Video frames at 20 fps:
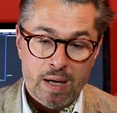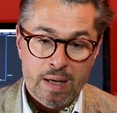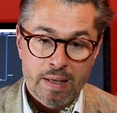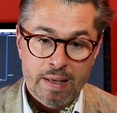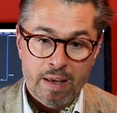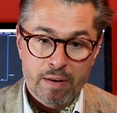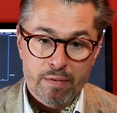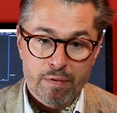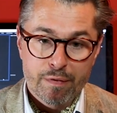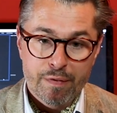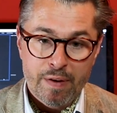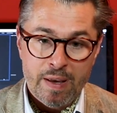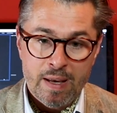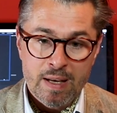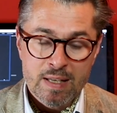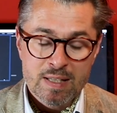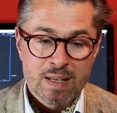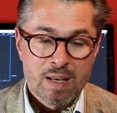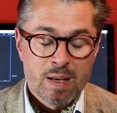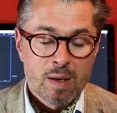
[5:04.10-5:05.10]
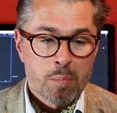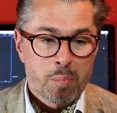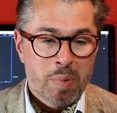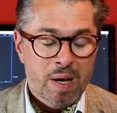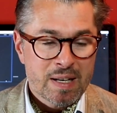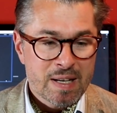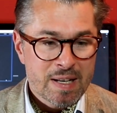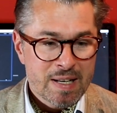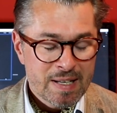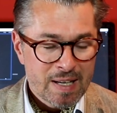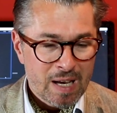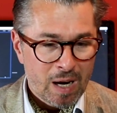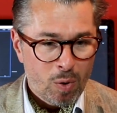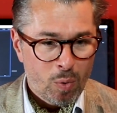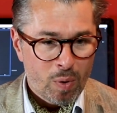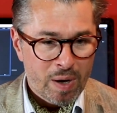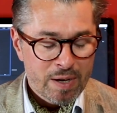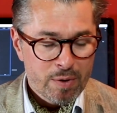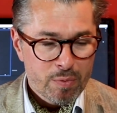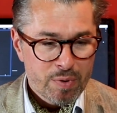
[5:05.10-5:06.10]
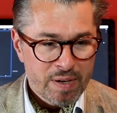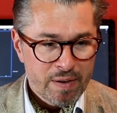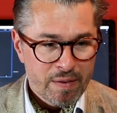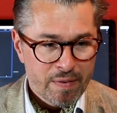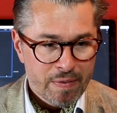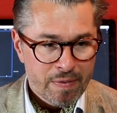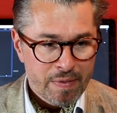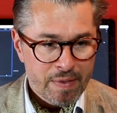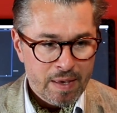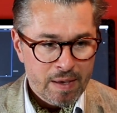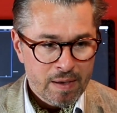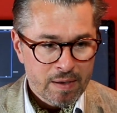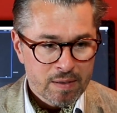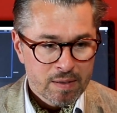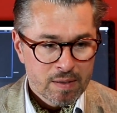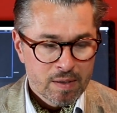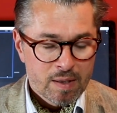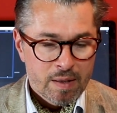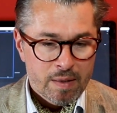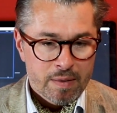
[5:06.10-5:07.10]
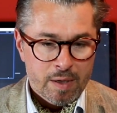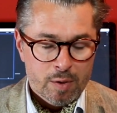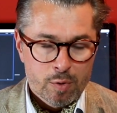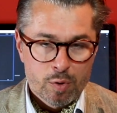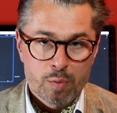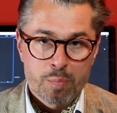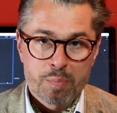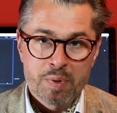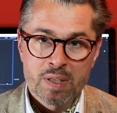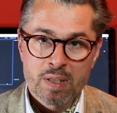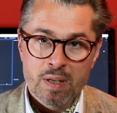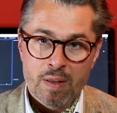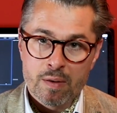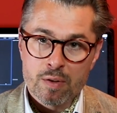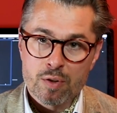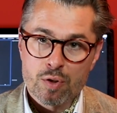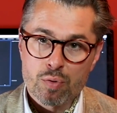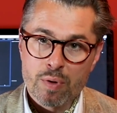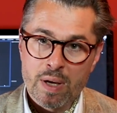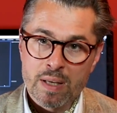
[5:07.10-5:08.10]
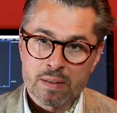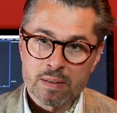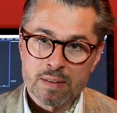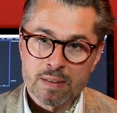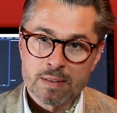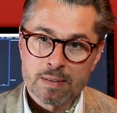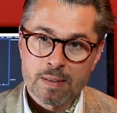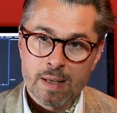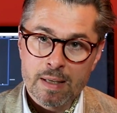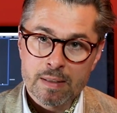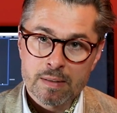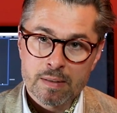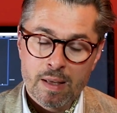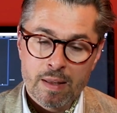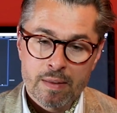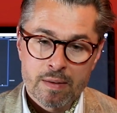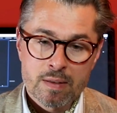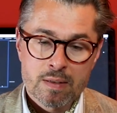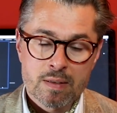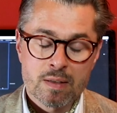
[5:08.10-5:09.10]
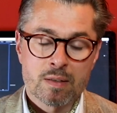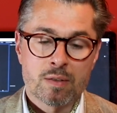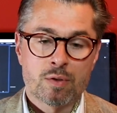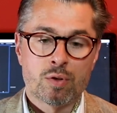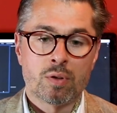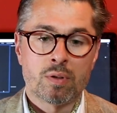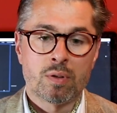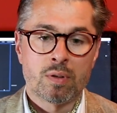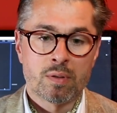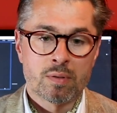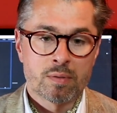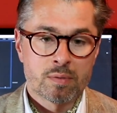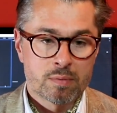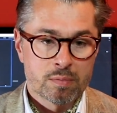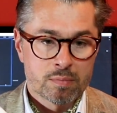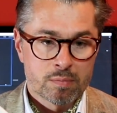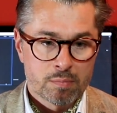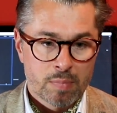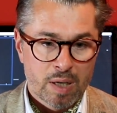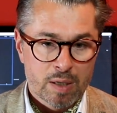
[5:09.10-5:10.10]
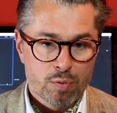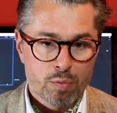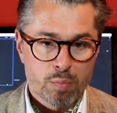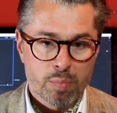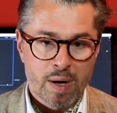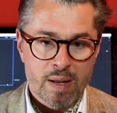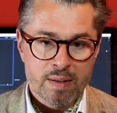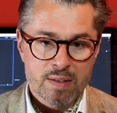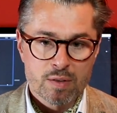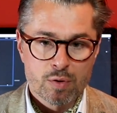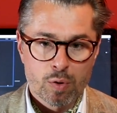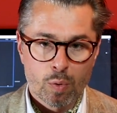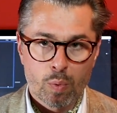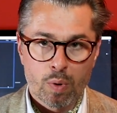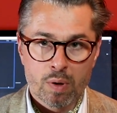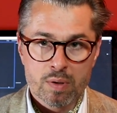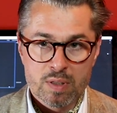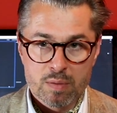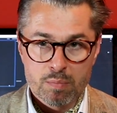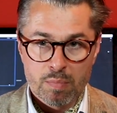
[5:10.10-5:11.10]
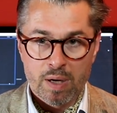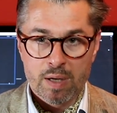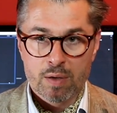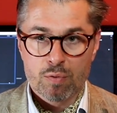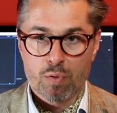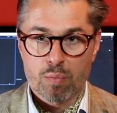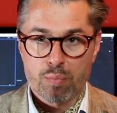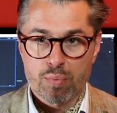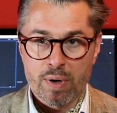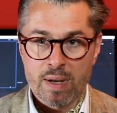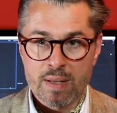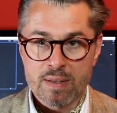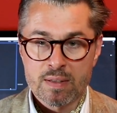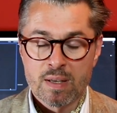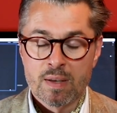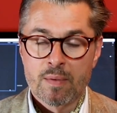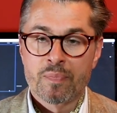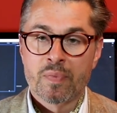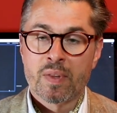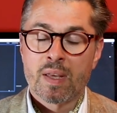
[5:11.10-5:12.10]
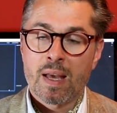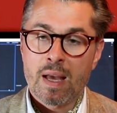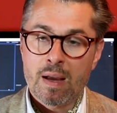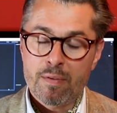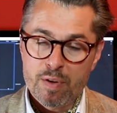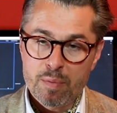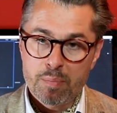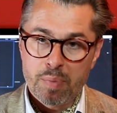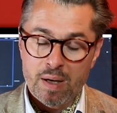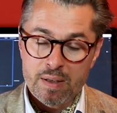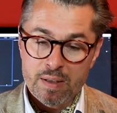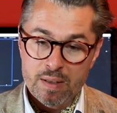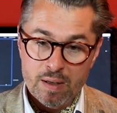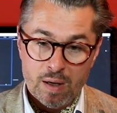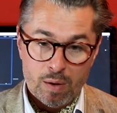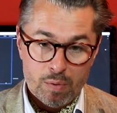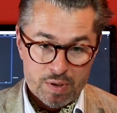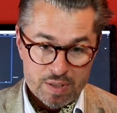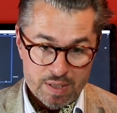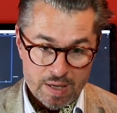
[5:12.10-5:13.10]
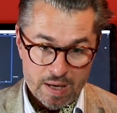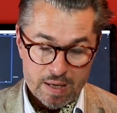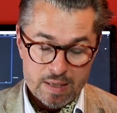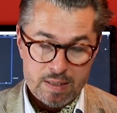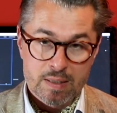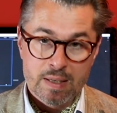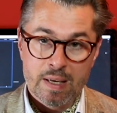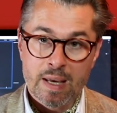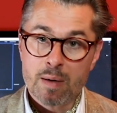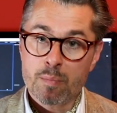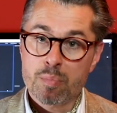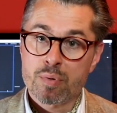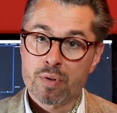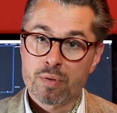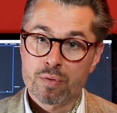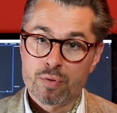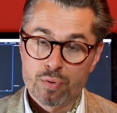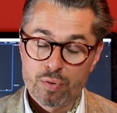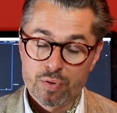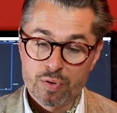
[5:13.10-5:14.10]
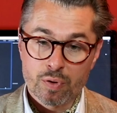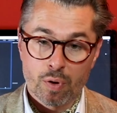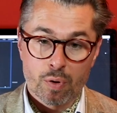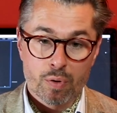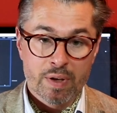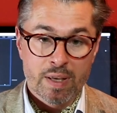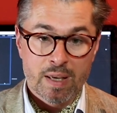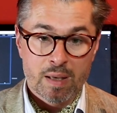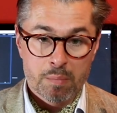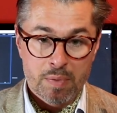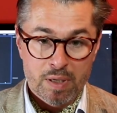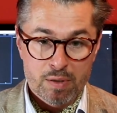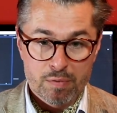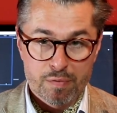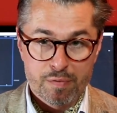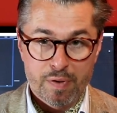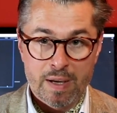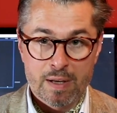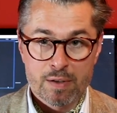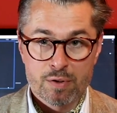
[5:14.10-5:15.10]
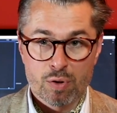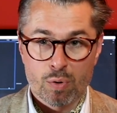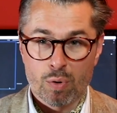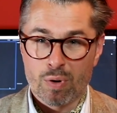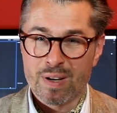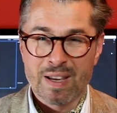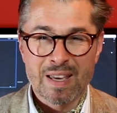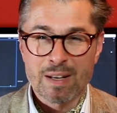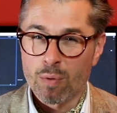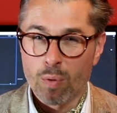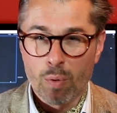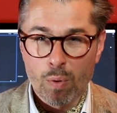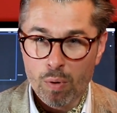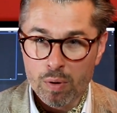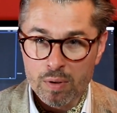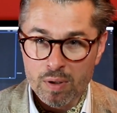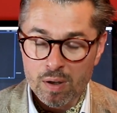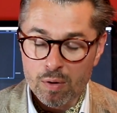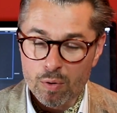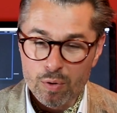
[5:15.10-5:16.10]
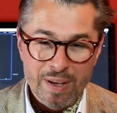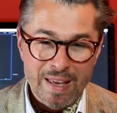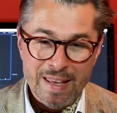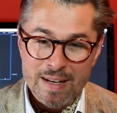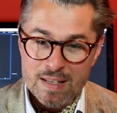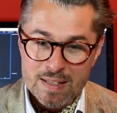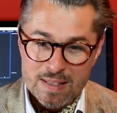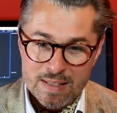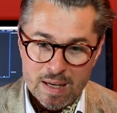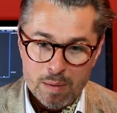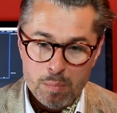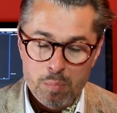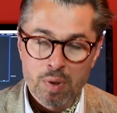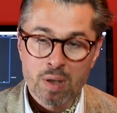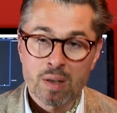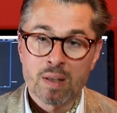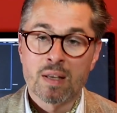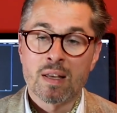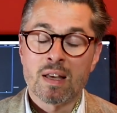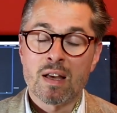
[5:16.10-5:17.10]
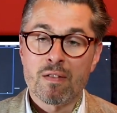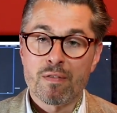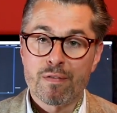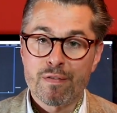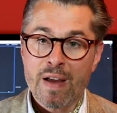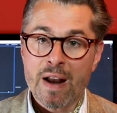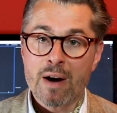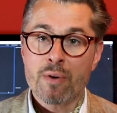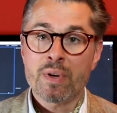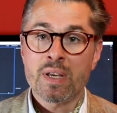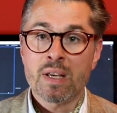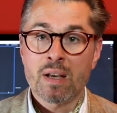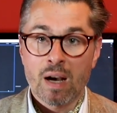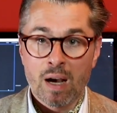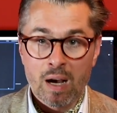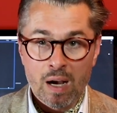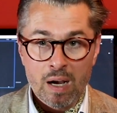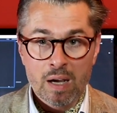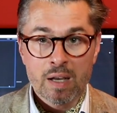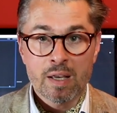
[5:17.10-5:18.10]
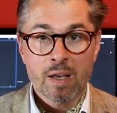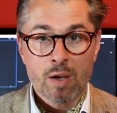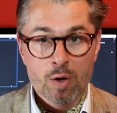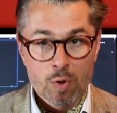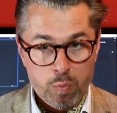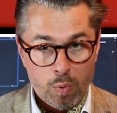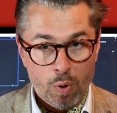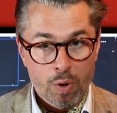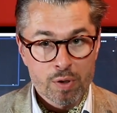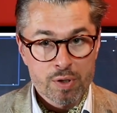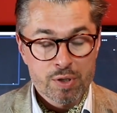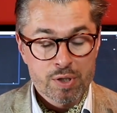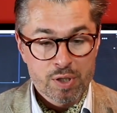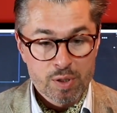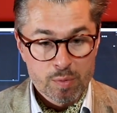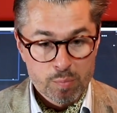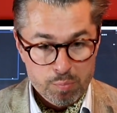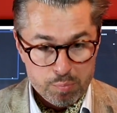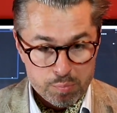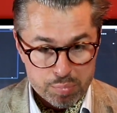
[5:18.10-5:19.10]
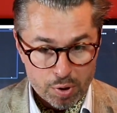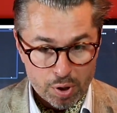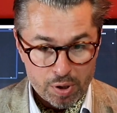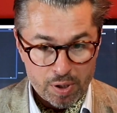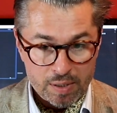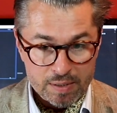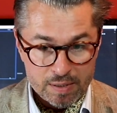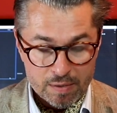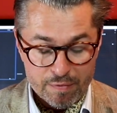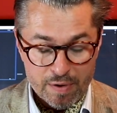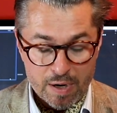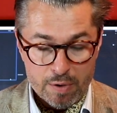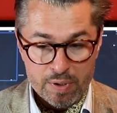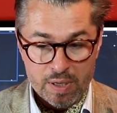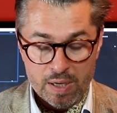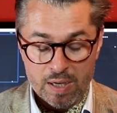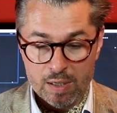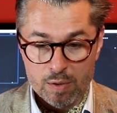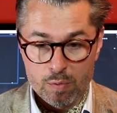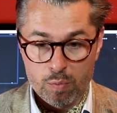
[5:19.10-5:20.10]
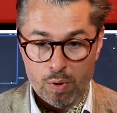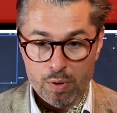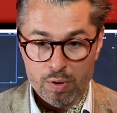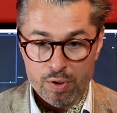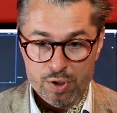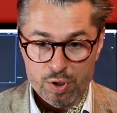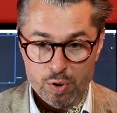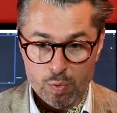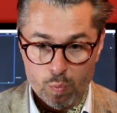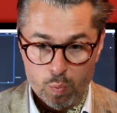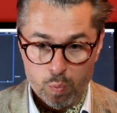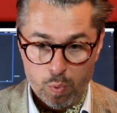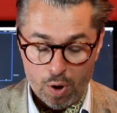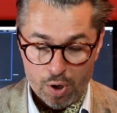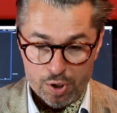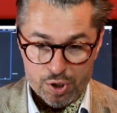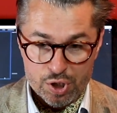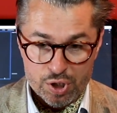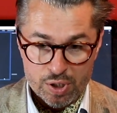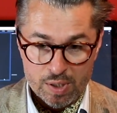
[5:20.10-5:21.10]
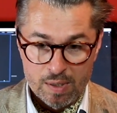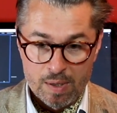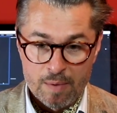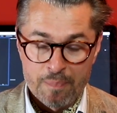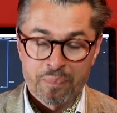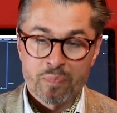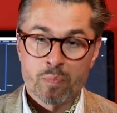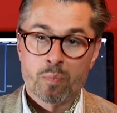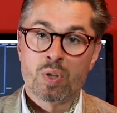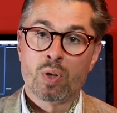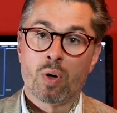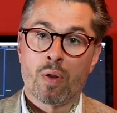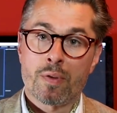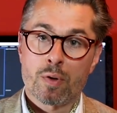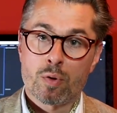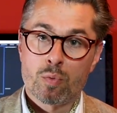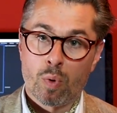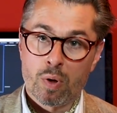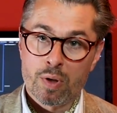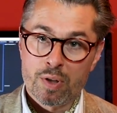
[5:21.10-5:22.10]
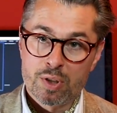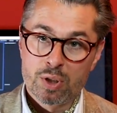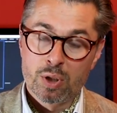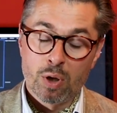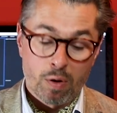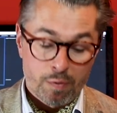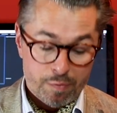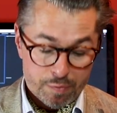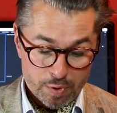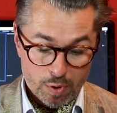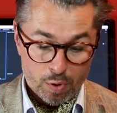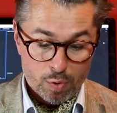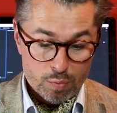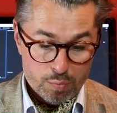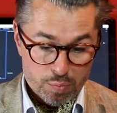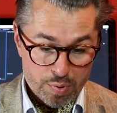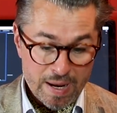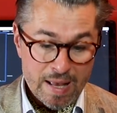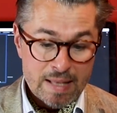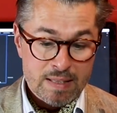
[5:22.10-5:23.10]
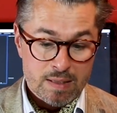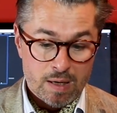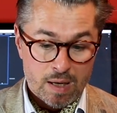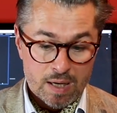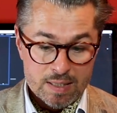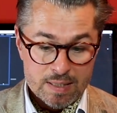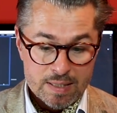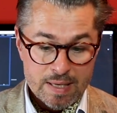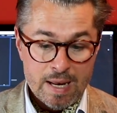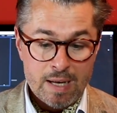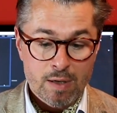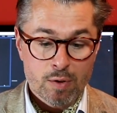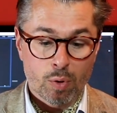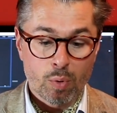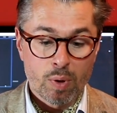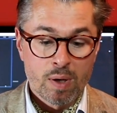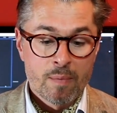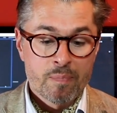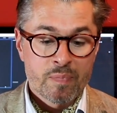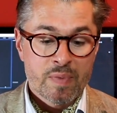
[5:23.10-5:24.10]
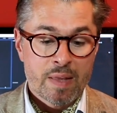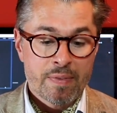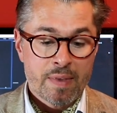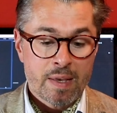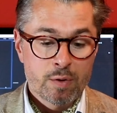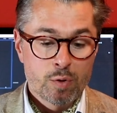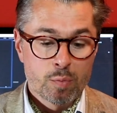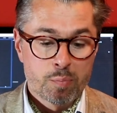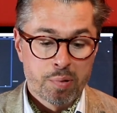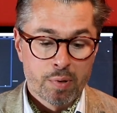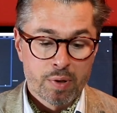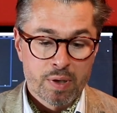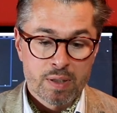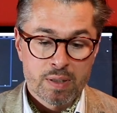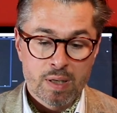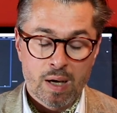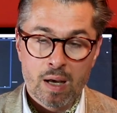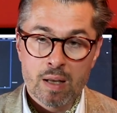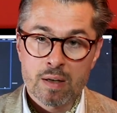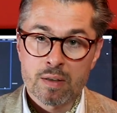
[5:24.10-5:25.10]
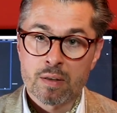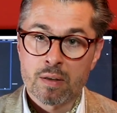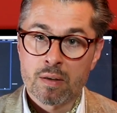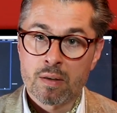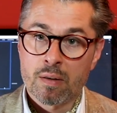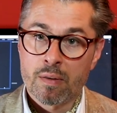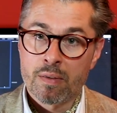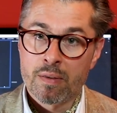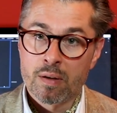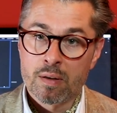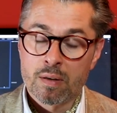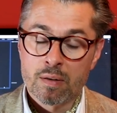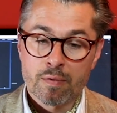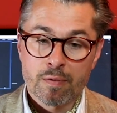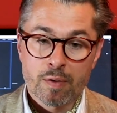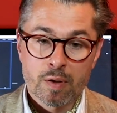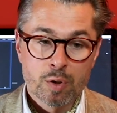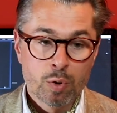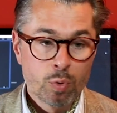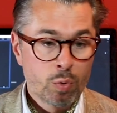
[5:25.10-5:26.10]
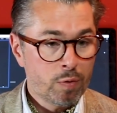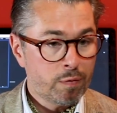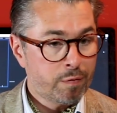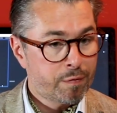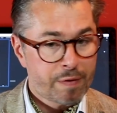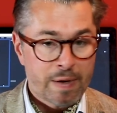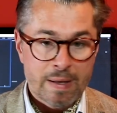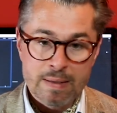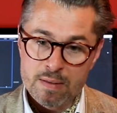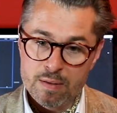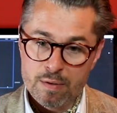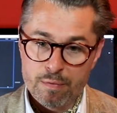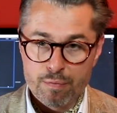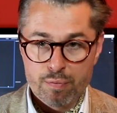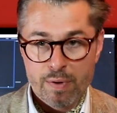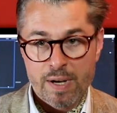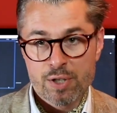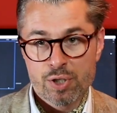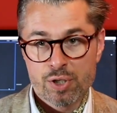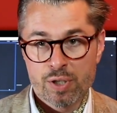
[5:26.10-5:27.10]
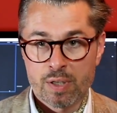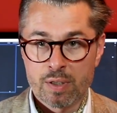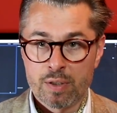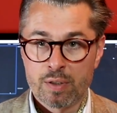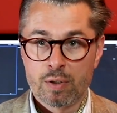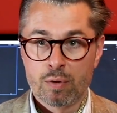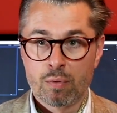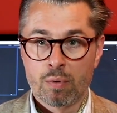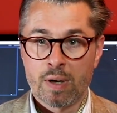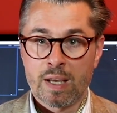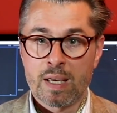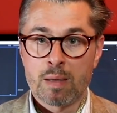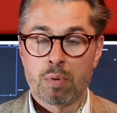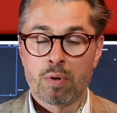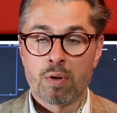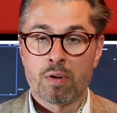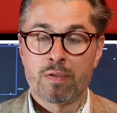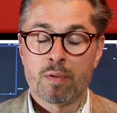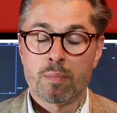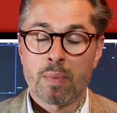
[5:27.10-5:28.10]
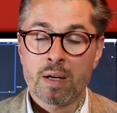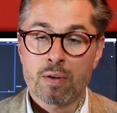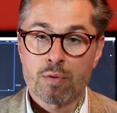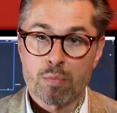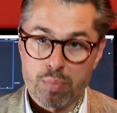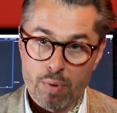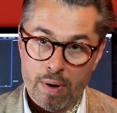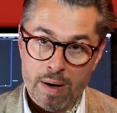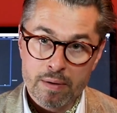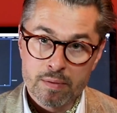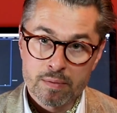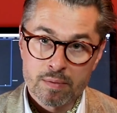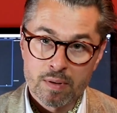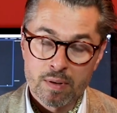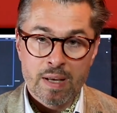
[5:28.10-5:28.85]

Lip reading: high-end fakes, but now I really think there could be another trend instead, and this is to micro-brands, towards micro-brands. Everybody nowadays can produce or can manufacture or can order or can assemble a very high-quality product, a very high-quality watch, beyond the quality of known brands like Seiko. And then you put it under the cool, fancy, fresh and new label of a micro brand.